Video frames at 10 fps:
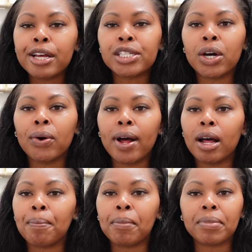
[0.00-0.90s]
So
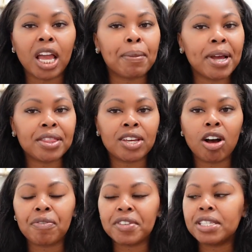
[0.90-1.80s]
I'm at the
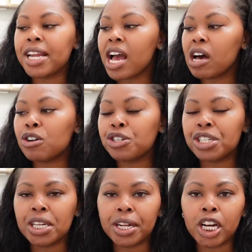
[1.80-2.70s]
office now,
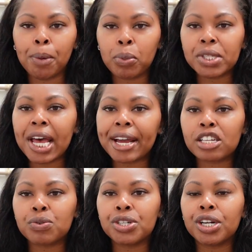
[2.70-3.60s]
just did a couple
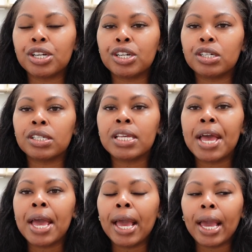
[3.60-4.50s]
tax returns,
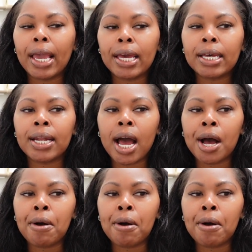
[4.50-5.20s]
and